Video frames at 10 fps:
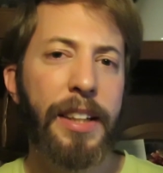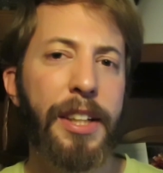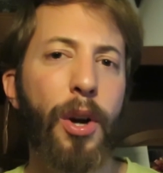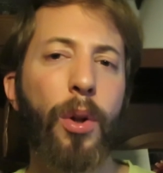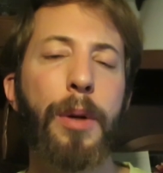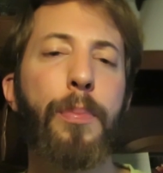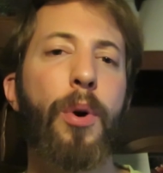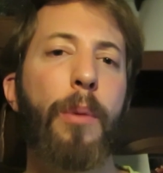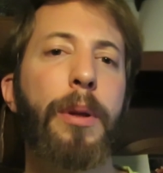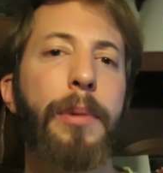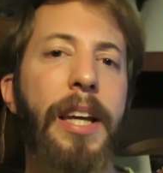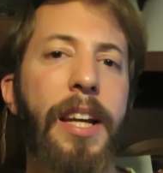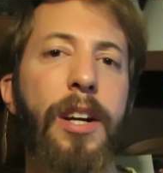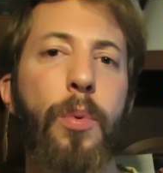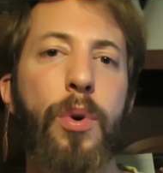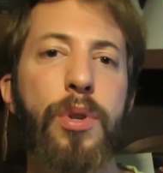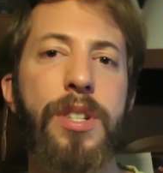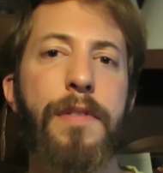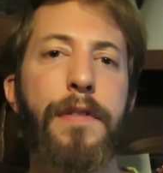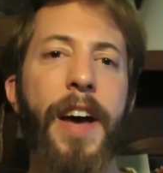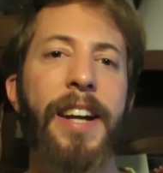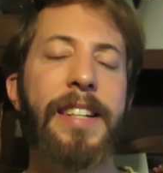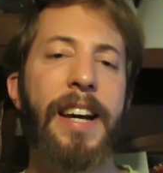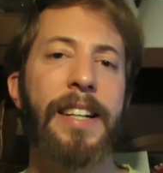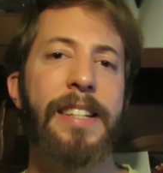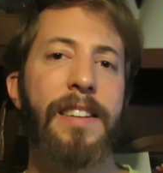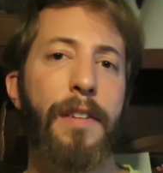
The only problem here was the fact that